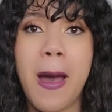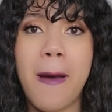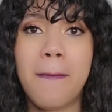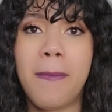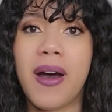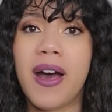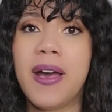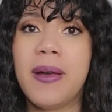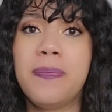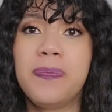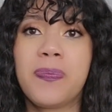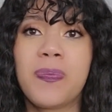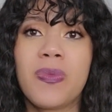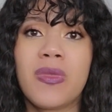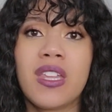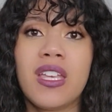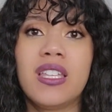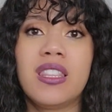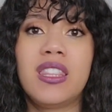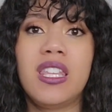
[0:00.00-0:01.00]
But
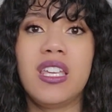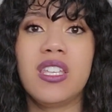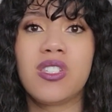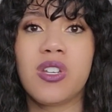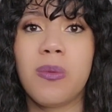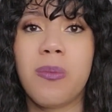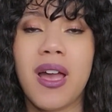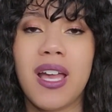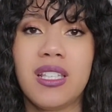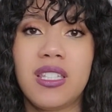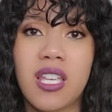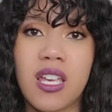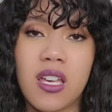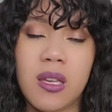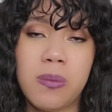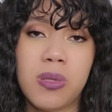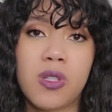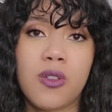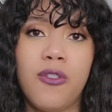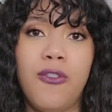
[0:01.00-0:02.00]
these are my
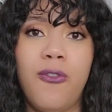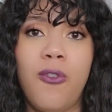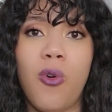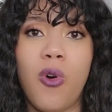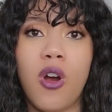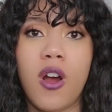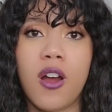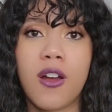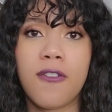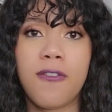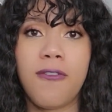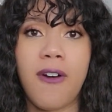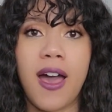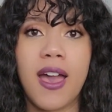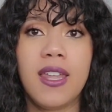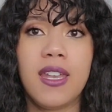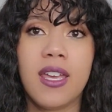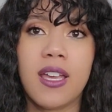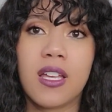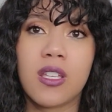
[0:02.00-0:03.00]
tips for
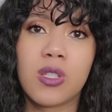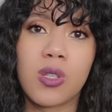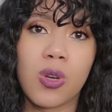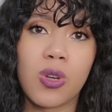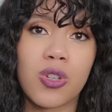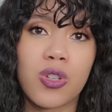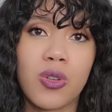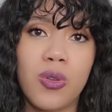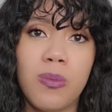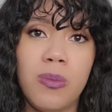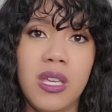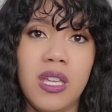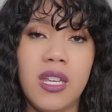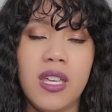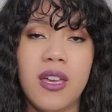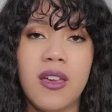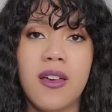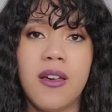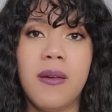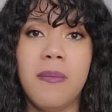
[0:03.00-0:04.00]
finding a social
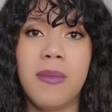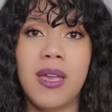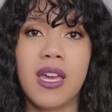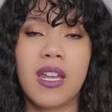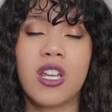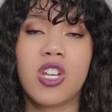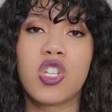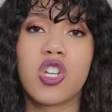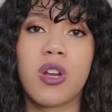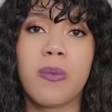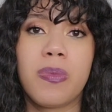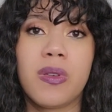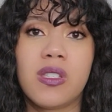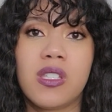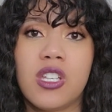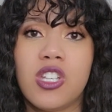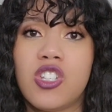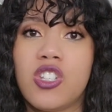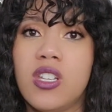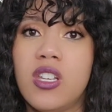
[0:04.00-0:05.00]
media manager
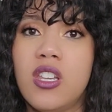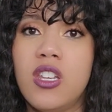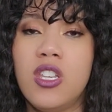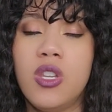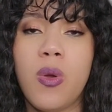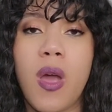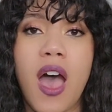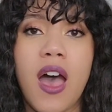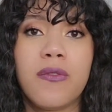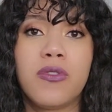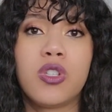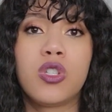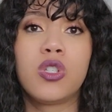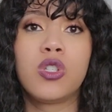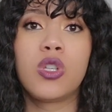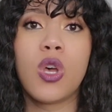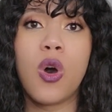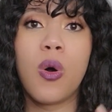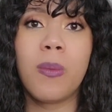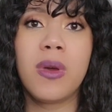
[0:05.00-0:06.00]
position. You have
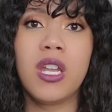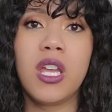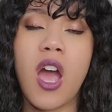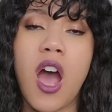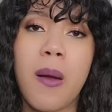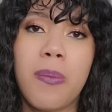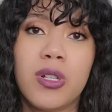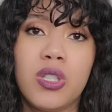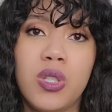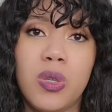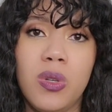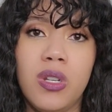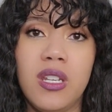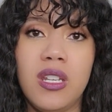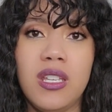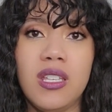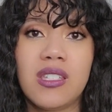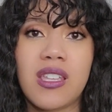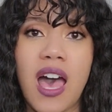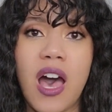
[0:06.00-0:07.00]
so many
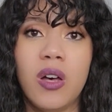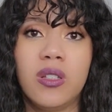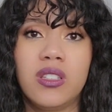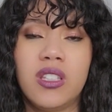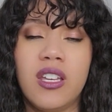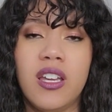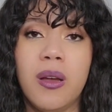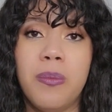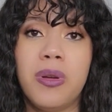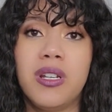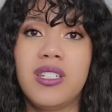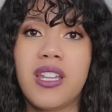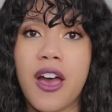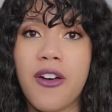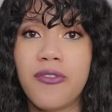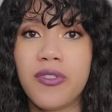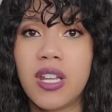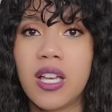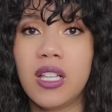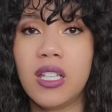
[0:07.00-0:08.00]
opportunities out there, but
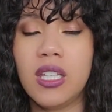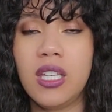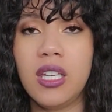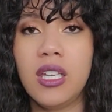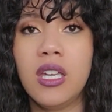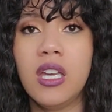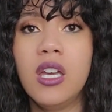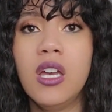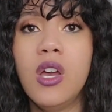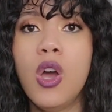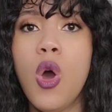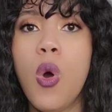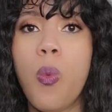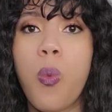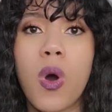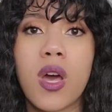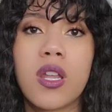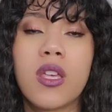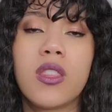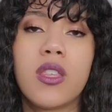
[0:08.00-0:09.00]
definitely
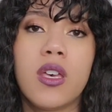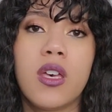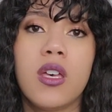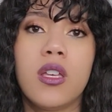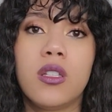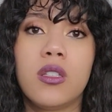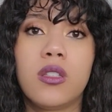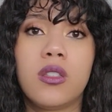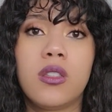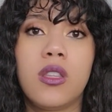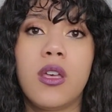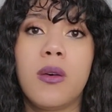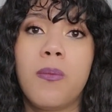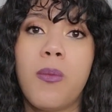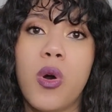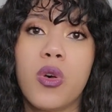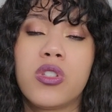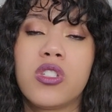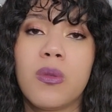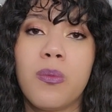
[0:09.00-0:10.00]
one of the
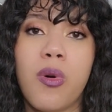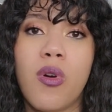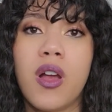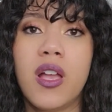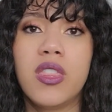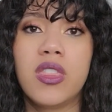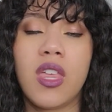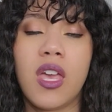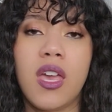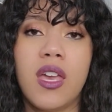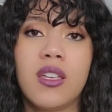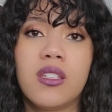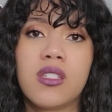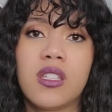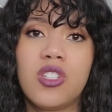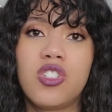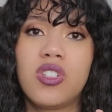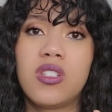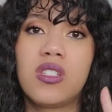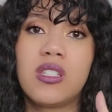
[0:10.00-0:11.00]
most important things
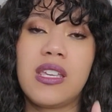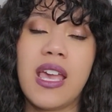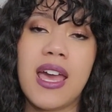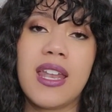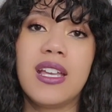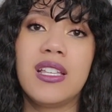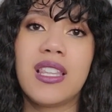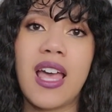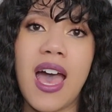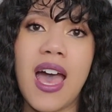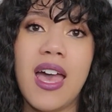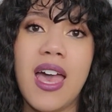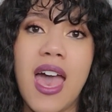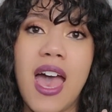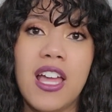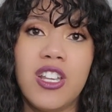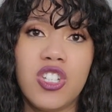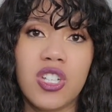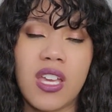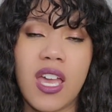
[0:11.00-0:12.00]
is just getting that
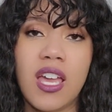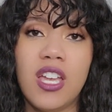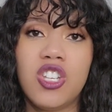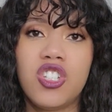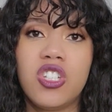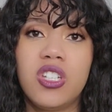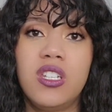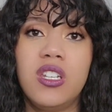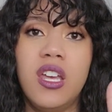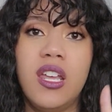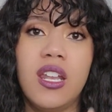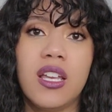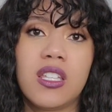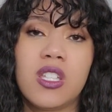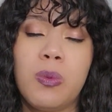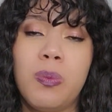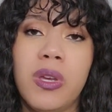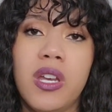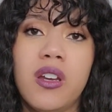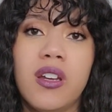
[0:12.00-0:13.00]
education and
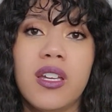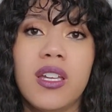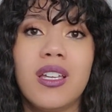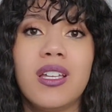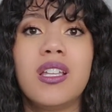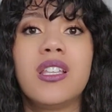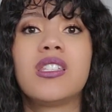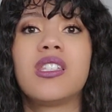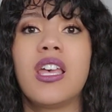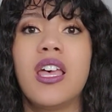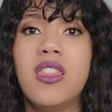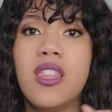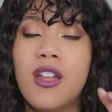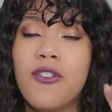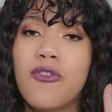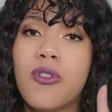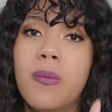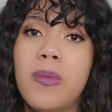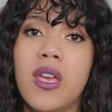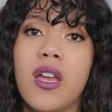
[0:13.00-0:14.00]
experience, and then
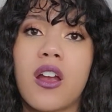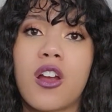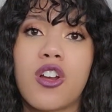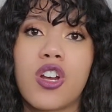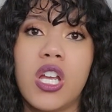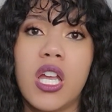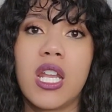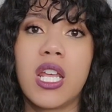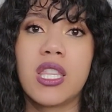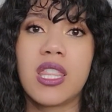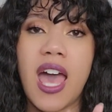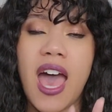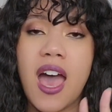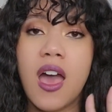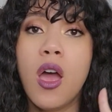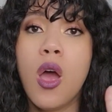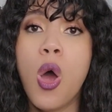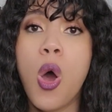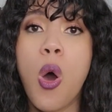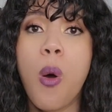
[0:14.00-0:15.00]
from there creating that
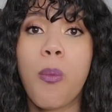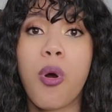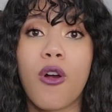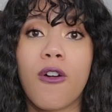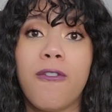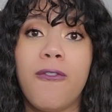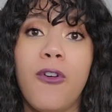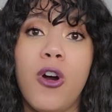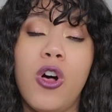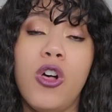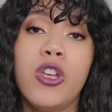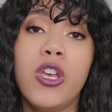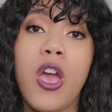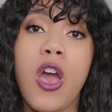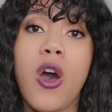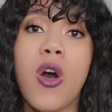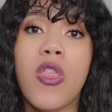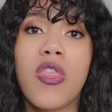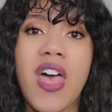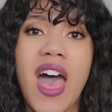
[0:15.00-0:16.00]

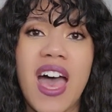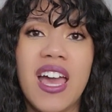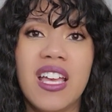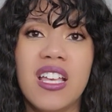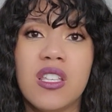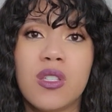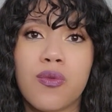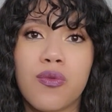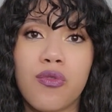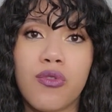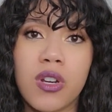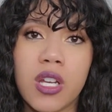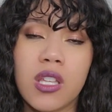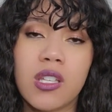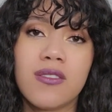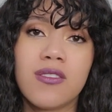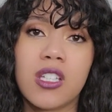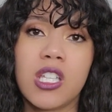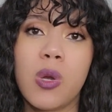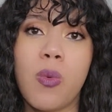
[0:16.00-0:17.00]
portfolio that is really,
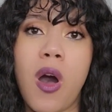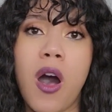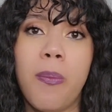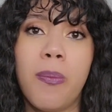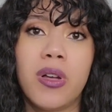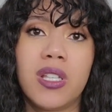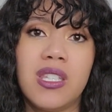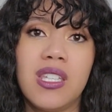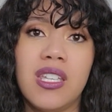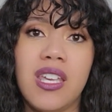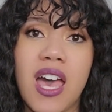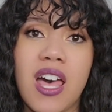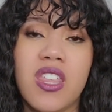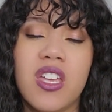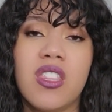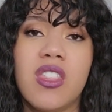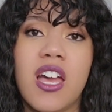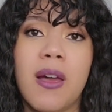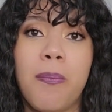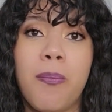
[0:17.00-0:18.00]
really well put together,
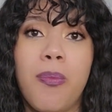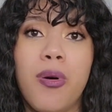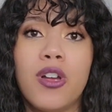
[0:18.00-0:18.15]
that